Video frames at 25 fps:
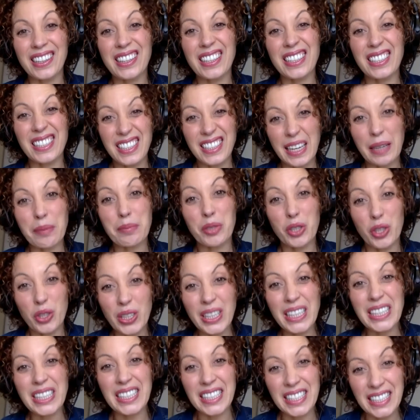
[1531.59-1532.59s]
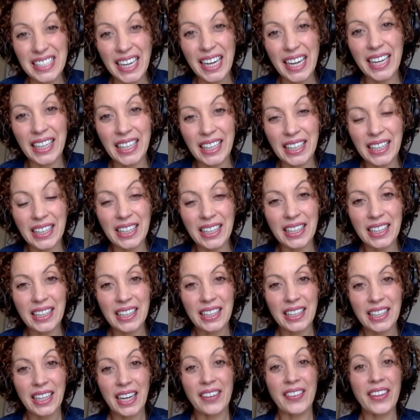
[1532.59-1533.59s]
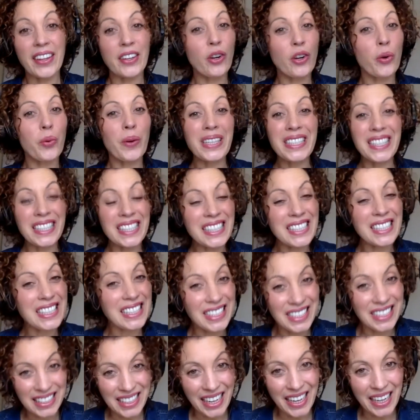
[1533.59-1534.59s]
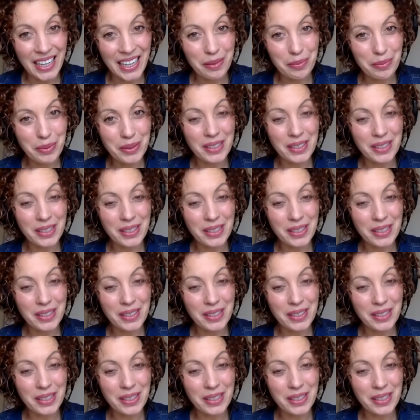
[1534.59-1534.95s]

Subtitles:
the steps you need to take. And they're not always easy steps.